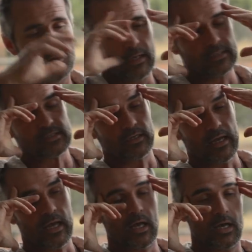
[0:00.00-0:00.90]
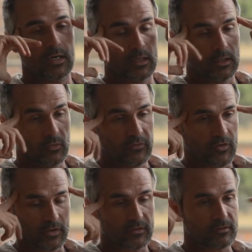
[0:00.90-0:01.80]
And so now uh, we've
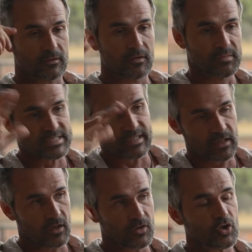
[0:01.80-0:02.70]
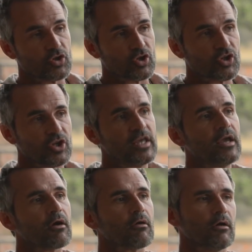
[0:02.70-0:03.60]
got the missing, the, the, the
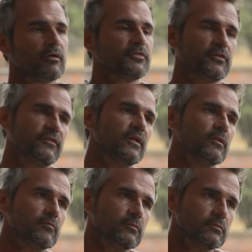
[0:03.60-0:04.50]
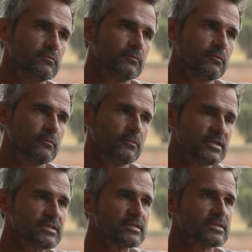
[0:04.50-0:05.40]
hero of the film.
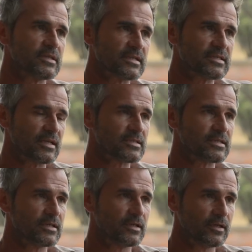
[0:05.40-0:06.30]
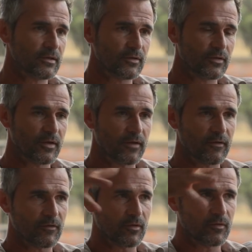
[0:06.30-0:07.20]
This is Letsatsi,
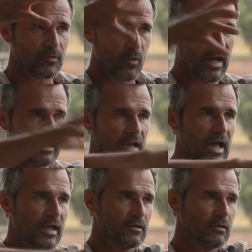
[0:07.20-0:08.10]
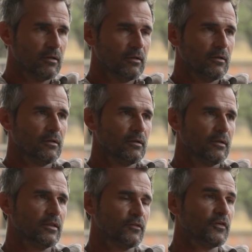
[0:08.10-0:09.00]
uh, uh, the white lion
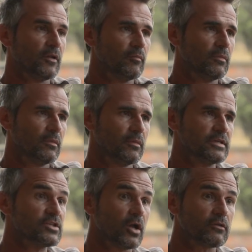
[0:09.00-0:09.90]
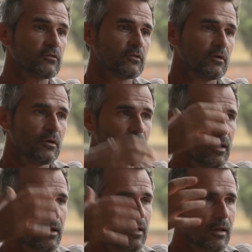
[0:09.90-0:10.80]
in the film, is not,
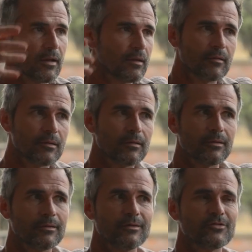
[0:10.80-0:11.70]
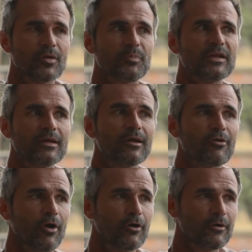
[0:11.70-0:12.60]
he's not been a
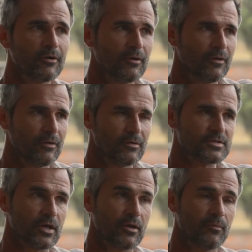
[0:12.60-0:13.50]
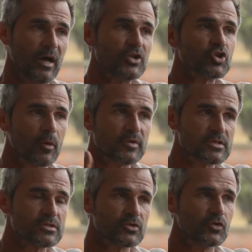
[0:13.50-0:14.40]
hero. So my job
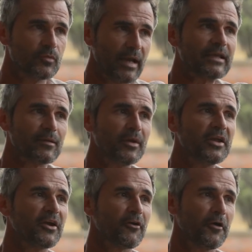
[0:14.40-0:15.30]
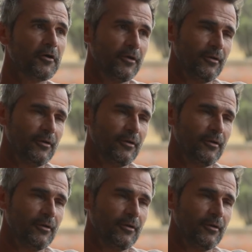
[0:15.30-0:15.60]
is to make him a hero.